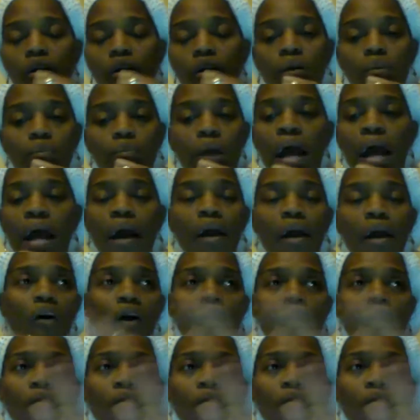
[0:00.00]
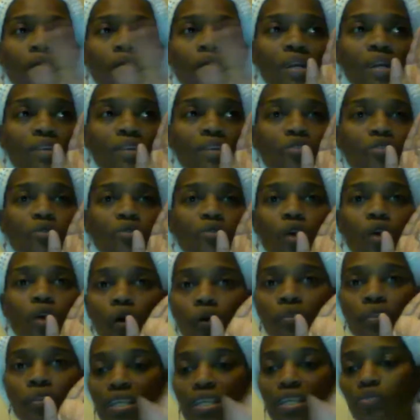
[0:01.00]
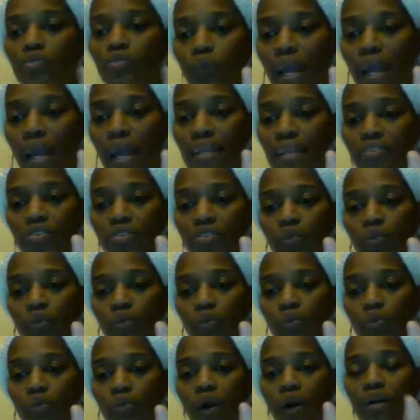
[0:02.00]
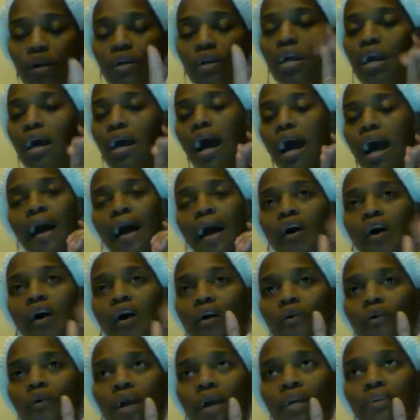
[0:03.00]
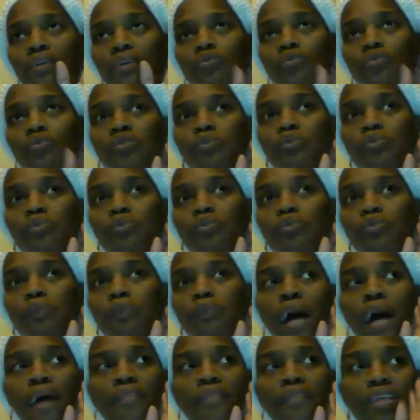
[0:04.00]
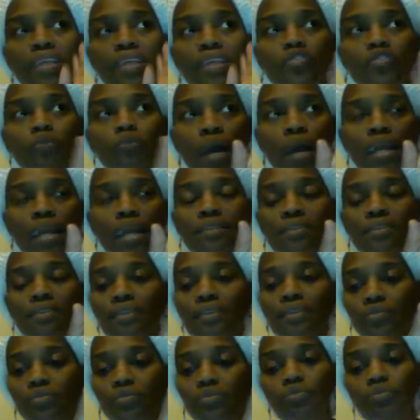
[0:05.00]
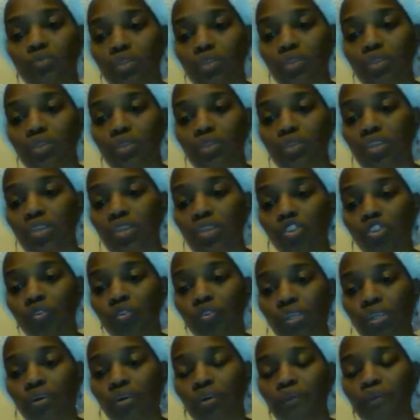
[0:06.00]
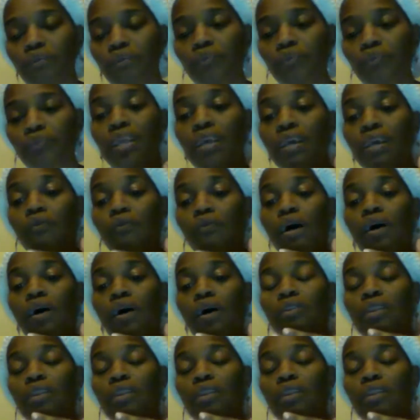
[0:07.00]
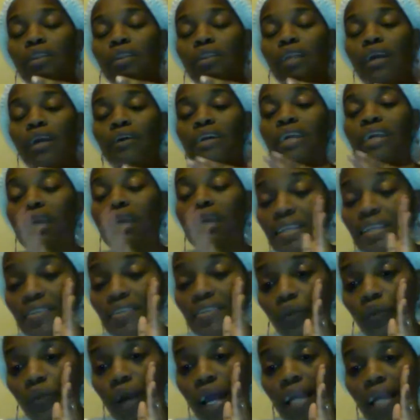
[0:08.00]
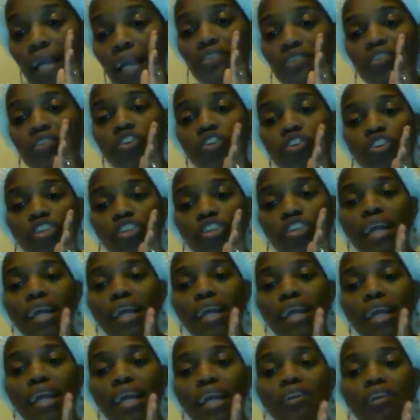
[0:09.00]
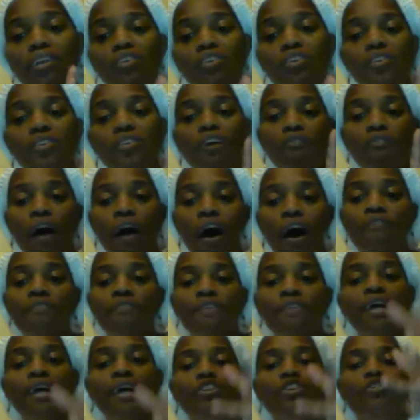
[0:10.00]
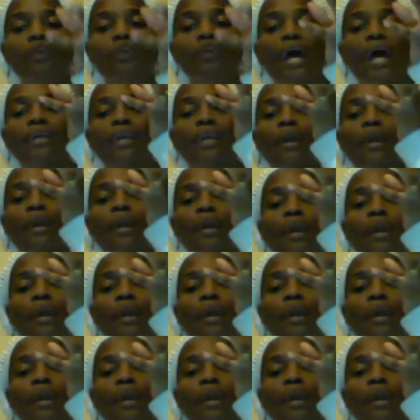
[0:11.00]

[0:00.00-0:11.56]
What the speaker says: You go this way to work. I always respond this way to this trigger. Well, there is a way to take yourself off of that track